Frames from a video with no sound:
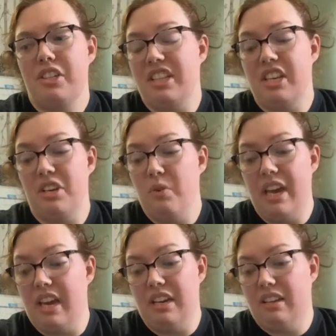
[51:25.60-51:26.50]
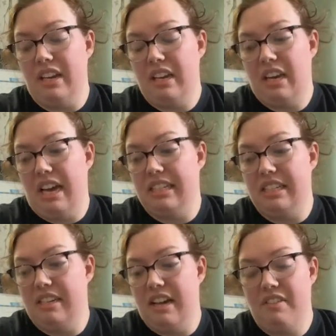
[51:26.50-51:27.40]
shit that you can't, like,
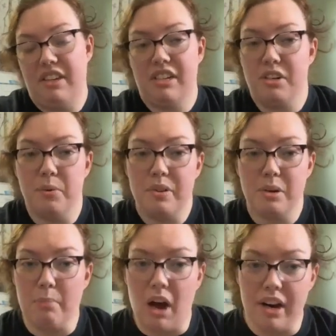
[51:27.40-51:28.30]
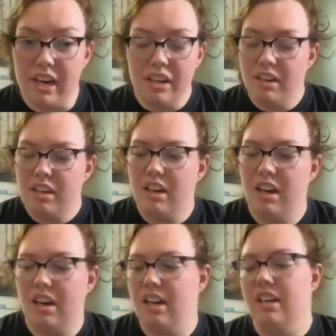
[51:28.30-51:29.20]
has nothing to do with your body,
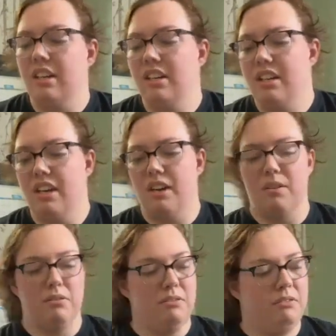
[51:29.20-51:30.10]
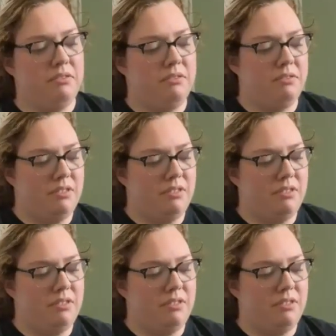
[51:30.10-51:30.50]
uh, you know,